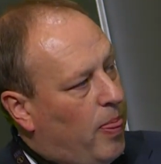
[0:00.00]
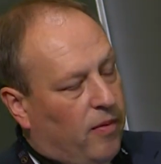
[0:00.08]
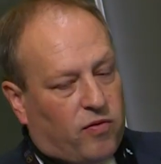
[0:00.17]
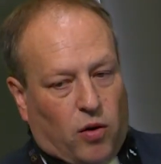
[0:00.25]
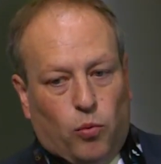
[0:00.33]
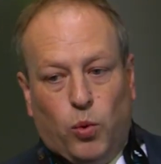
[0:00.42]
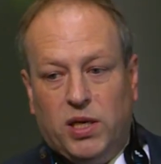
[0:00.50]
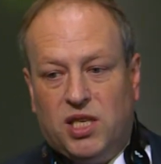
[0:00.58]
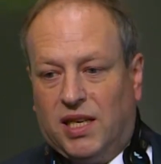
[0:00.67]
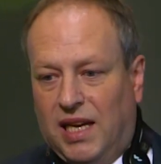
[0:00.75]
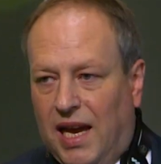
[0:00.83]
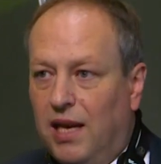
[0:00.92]
From which,
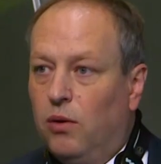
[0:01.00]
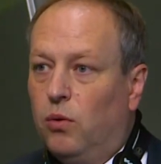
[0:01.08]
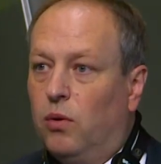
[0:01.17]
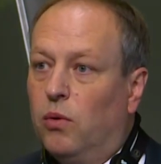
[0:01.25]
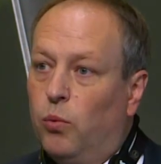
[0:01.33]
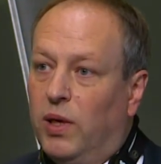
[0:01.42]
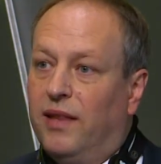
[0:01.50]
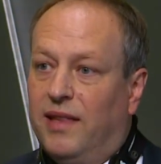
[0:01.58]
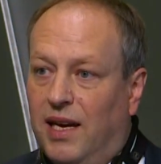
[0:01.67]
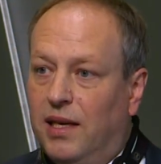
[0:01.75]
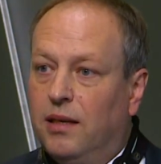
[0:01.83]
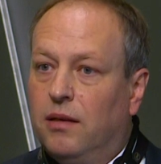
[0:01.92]
again, we
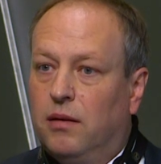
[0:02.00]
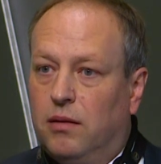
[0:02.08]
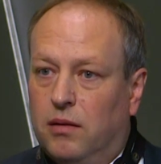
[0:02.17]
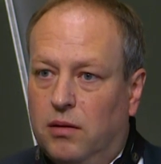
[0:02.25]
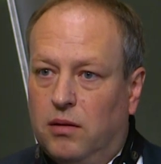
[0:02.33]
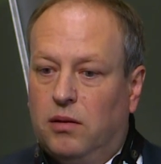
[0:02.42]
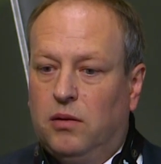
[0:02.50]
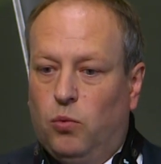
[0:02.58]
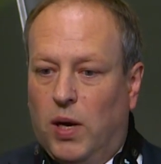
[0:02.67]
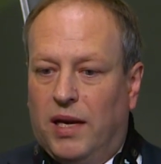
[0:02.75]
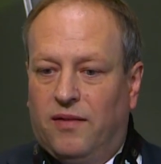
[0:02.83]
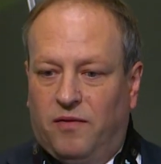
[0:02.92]
then
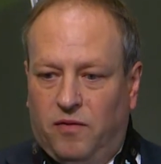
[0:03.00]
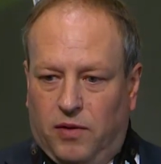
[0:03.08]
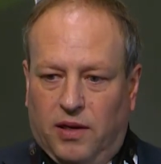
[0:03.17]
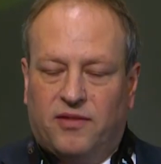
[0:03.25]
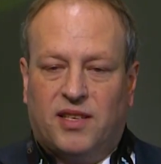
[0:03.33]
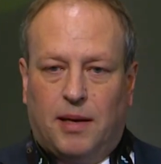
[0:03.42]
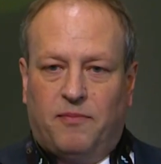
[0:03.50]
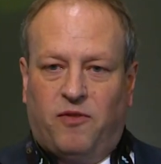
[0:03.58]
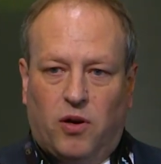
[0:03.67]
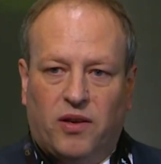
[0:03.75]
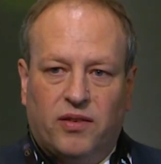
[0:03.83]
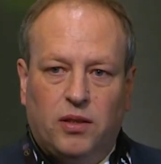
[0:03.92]
went a step
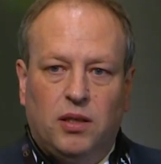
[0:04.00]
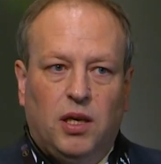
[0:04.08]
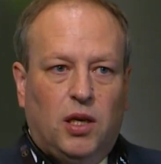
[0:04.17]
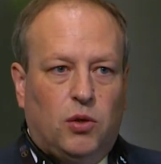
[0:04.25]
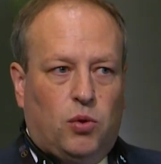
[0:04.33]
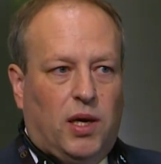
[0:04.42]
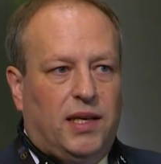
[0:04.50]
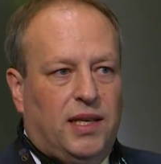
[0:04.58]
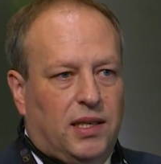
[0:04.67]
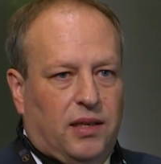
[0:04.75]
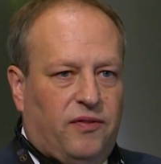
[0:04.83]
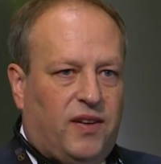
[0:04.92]
further to
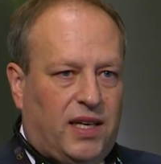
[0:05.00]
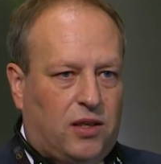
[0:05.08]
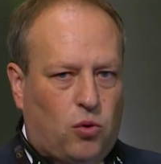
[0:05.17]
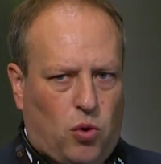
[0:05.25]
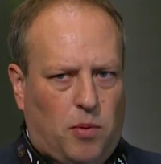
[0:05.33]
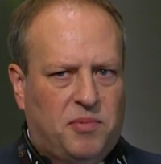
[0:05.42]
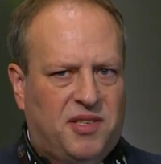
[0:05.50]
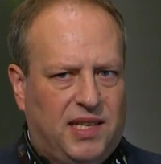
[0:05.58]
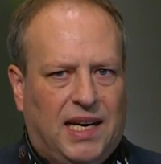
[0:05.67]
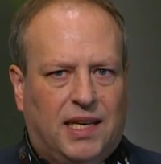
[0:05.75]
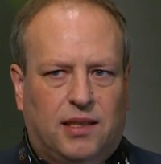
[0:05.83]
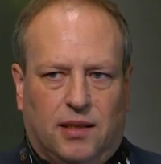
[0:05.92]
identify crop
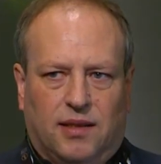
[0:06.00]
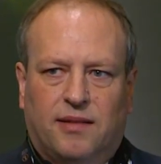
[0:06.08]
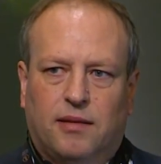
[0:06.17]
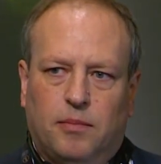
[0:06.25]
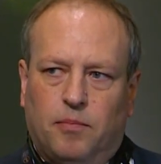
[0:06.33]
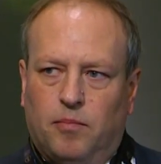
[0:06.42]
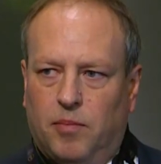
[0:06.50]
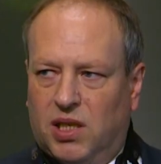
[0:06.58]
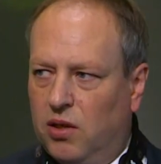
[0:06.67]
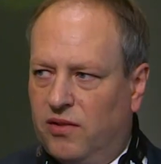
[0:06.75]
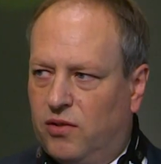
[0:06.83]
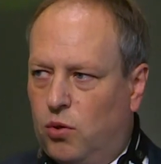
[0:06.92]
cycles,
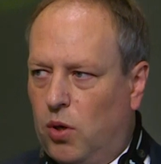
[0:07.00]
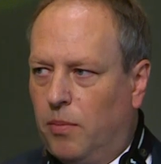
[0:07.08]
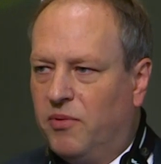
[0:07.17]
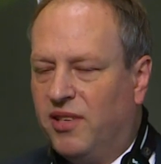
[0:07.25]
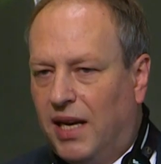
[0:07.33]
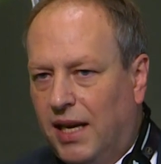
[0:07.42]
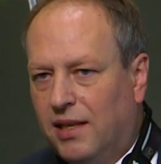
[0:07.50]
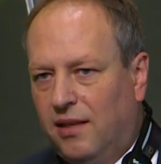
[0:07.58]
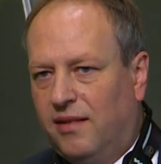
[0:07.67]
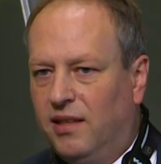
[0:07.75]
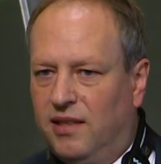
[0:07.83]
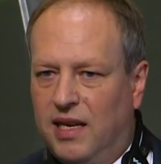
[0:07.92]
because crop
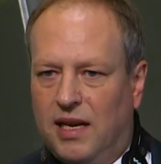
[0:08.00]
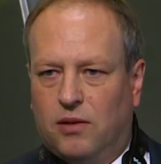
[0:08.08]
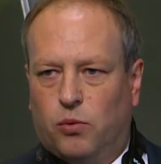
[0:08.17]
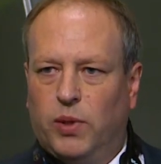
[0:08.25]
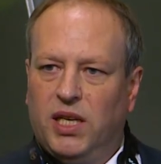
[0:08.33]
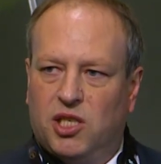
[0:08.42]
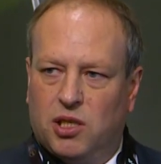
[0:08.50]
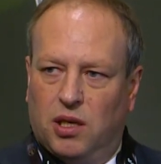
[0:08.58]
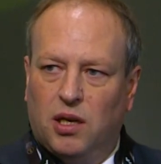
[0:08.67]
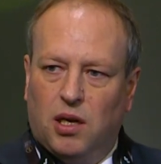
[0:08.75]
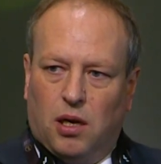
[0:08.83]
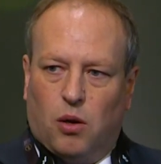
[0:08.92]
cycles in that region
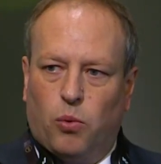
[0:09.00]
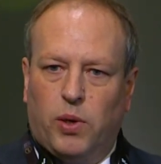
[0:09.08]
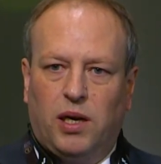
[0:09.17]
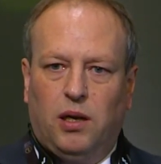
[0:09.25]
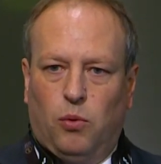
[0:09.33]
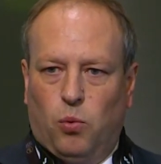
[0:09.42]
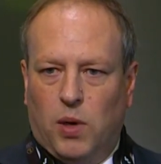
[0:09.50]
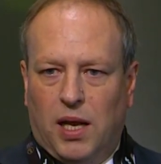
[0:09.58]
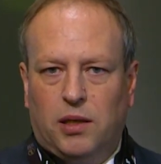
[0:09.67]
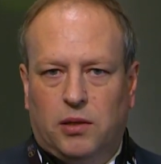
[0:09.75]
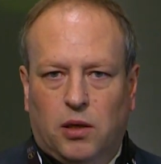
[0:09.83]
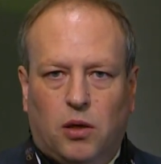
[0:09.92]
are really
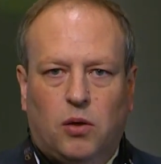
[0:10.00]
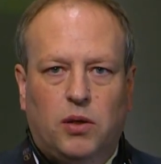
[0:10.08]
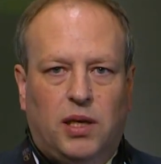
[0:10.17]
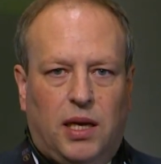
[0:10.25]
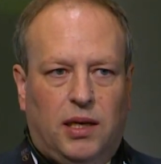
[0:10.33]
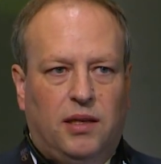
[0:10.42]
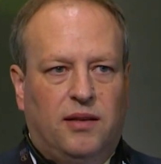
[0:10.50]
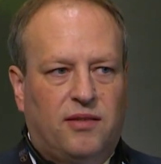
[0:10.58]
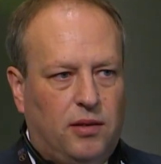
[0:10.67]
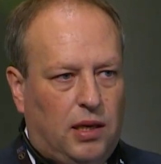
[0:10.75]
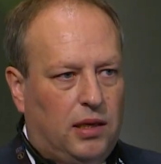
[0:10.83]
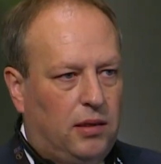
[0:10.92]
well known and
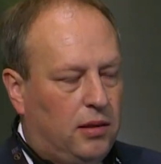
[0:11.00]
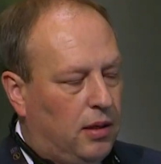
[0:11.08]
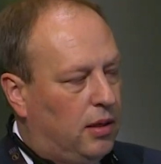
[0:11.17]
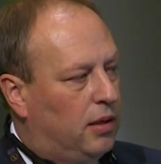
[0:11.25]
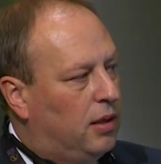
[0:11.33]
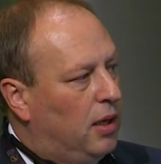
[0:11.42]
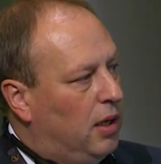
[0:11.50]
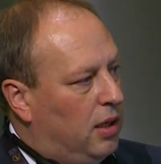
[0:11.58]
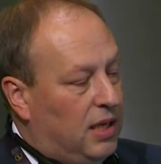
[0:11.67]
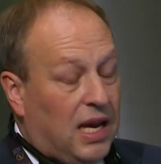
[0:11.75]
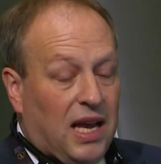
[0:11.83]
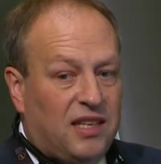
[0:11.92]

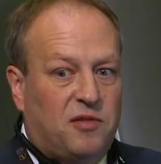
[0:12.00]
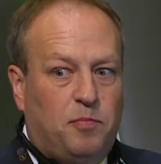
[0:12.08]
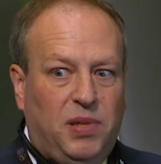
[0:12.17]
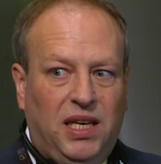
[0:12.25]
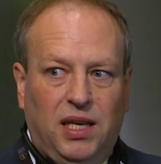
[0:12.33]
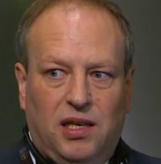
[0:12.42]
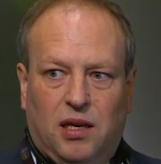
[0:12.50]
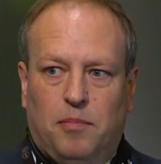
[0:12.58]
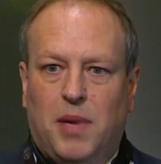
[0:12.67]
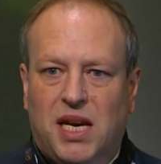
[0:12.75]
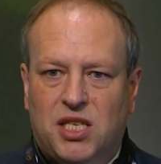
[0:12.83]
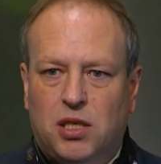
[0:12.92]
as being a
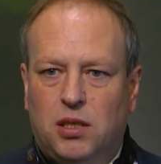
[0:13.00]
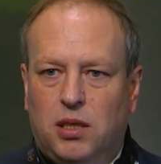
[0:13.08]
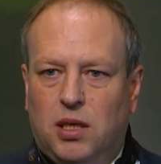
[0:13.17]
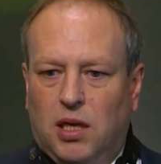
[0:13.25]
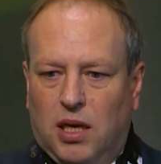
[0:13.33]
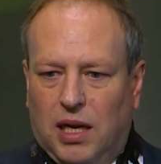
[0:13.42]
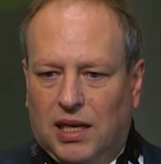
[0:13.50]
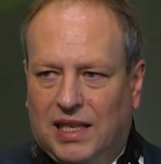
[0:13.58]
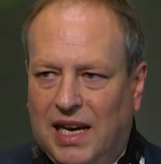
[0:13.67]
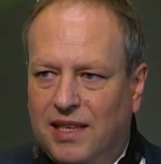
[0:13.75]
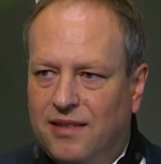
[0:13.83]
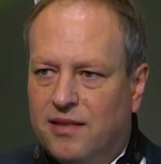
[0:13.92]
measure
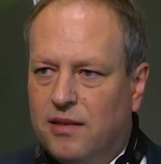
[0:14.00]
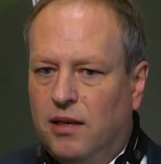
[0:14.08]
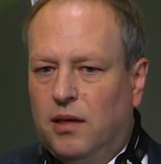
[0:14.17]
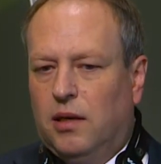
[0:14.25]
against